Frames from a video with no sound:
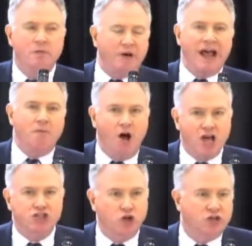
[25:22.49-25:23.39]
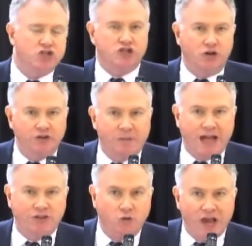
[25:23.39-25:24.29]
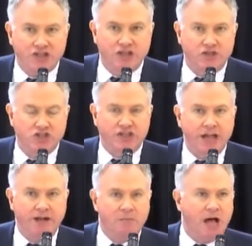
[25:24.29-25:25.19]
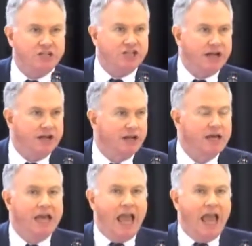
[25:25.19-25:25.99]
but I'm also concerned about the rest of the state of Montana.